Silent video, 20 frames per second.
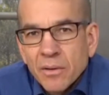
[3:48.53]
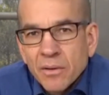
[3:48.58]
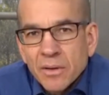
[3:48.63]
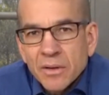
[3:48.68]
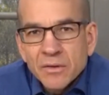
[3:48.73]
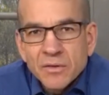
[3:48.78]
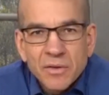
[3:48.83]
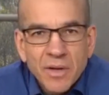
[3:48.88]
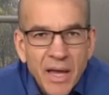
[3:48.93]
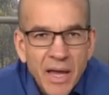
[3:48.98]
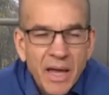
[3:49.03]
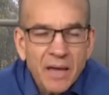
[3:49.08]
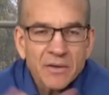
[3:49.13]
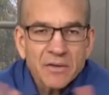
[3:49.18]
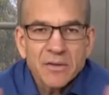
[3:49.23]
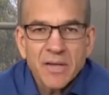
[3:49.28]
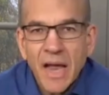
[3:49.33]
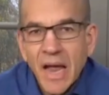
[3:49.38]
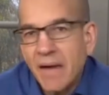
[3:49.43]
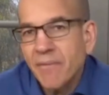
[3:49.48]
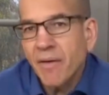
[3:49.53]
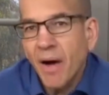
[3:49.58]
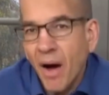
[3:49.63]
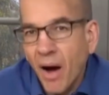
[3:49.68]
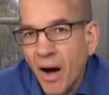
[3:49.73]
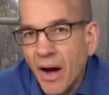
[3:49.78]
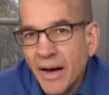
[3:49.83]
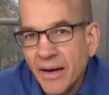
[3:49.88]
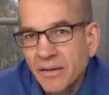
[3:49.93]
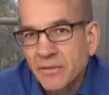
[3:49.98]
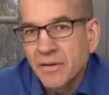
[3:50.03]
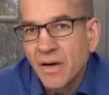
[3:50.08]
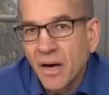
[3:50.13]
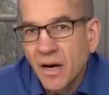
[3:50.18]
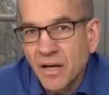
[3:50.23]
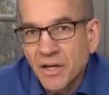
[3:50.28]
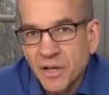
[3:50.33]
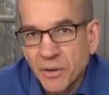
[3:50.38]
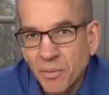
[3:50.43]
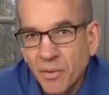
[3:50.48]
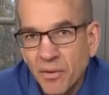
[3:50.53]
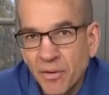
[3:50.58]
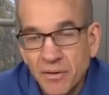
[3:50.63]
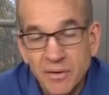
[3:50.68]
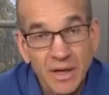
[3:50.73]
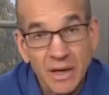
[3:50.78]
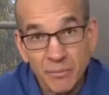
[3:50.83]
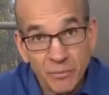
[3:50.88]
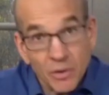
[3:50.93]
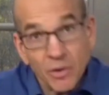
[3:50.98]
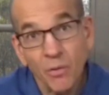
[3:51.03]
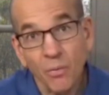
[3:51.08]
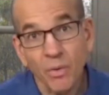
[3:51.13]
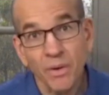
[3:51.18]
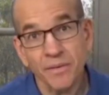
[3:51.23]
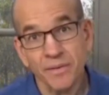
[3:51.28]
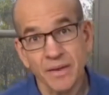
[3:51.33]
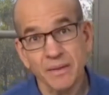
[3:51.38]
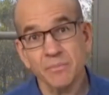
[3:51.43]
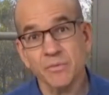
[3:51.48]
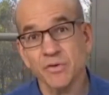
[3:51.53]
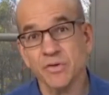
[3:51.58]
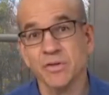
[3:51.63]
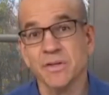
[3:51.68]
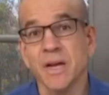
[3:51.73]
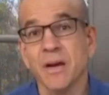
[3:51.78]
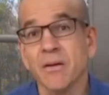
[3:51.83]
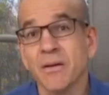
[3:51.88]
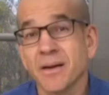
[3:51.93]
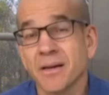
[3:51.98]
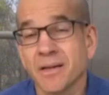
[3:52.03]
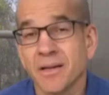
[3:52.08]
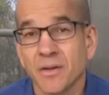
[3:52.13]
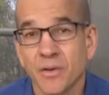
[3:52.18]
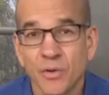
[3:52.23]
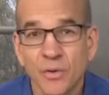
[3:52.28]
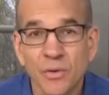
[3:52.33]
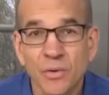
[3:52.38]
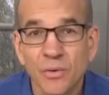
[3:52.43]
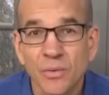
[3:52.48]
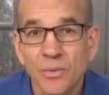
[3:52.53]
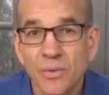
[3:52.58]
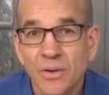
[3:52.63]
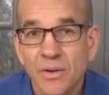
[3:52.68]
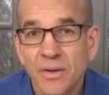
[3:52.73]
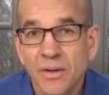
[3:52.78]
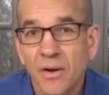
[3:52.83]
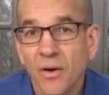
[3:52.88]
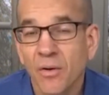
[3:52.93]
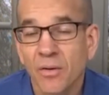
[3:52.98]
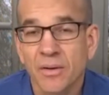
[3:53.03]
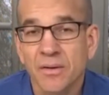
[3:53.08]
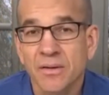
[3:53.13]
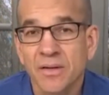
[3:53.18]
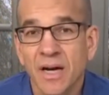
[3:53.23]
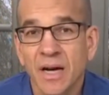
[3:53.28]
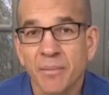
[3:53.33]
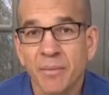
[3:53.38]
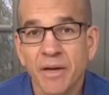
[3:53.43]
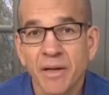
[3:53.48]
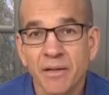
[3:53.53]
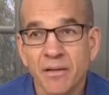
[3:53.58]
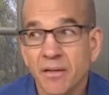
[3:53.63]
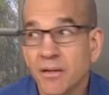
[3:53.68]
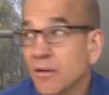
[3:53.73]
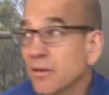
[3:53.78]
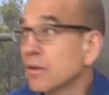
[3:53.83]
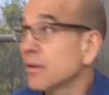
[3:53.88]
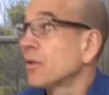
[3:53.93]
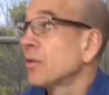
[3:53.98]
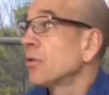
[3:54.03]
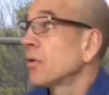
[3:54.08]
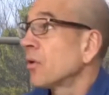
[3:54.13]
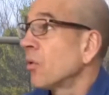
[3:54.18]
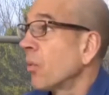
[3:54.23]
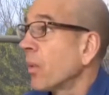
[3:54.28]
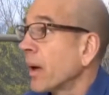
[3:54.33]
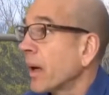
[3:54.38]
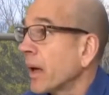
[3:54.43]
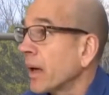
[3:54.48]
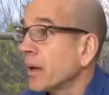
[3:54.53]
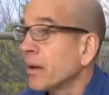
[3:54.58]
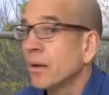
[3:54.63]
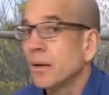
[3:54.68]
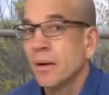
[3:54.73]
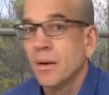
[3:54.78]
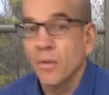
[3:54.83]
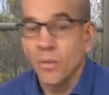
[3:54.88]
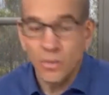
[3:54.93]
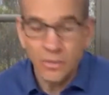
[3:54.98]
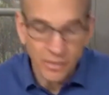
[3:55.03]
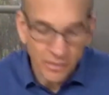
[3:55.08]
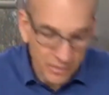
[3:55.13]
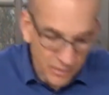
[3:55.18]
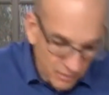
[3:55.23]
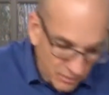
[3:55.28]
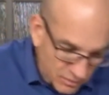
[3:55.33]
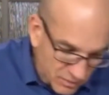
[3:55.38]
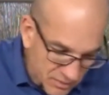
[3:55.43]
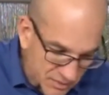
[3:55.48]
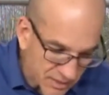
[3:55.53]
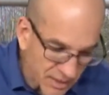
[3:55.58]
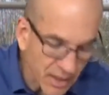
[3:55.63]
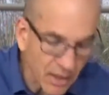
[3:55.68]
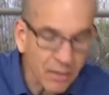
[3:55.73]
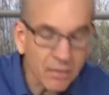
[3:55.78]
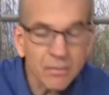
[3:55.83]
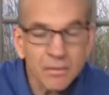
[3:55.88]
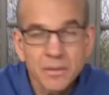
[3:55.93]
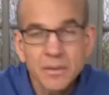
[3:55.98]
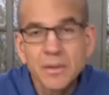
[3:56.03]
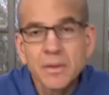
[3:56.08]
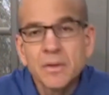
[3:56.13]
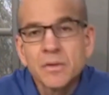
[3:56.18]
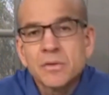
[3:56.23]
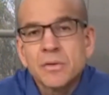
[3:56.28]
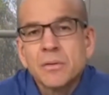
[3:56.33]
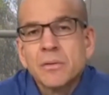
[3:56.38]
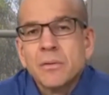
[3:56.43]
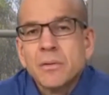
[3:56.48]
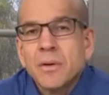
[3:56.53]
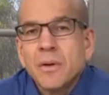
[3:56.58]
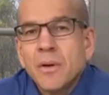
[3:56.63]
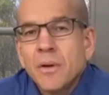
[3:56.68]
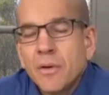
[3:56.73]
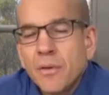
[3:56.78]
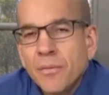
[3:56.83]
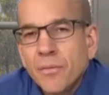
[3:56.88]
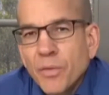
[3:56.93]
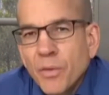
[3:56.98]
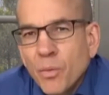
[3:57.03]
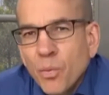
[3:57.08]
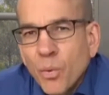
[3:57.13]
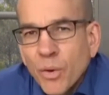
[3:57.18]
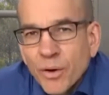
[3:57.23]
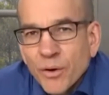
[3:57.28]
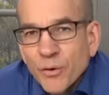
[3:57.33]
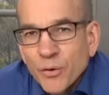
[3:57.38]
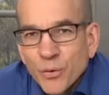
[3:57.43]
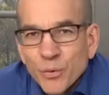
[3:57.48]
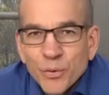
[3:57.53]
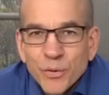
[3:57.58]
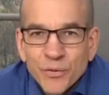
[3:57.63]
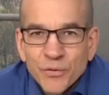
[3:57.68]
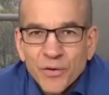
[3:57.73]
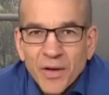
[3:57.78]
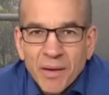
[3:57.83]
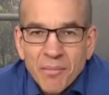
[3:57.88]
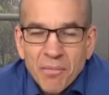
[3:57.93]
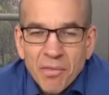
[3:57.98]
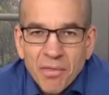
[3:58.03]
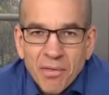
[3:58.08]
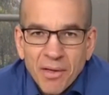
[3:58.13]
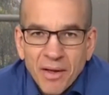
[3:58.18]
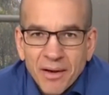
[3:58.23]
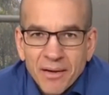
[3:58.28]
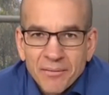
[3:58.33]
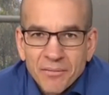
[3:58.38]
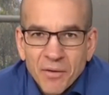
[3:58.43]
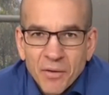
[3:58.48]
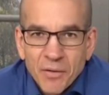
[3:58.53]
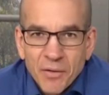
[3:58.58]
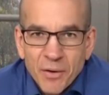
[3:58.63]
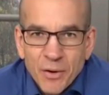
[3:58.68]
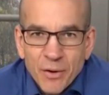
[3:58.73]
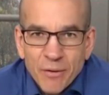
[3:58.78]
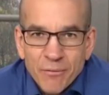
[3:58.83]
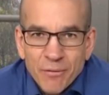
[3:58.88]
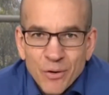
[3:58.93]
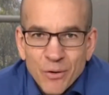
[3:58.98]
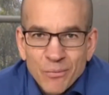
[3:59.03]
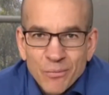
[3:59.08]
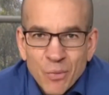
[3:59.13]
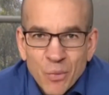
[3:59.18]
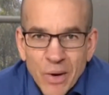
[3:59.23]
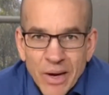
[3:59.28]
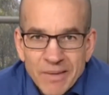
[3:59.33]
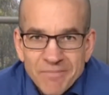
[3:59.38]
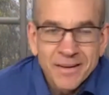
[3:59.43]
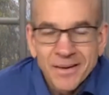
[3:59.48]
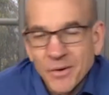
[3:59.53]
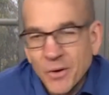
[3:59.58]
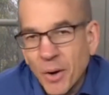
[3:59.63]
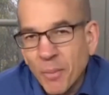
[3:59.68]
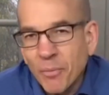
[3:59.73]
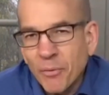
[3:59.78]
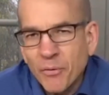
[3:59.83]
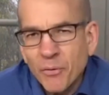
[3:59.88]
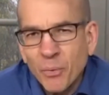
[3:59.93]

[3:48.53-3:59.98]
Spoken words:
because you can't just have eyes on you all the time. You don't want them staring at you all the time either. They're going to look away or they're going to look down. So you want to do the same thing in the interview, okay? Number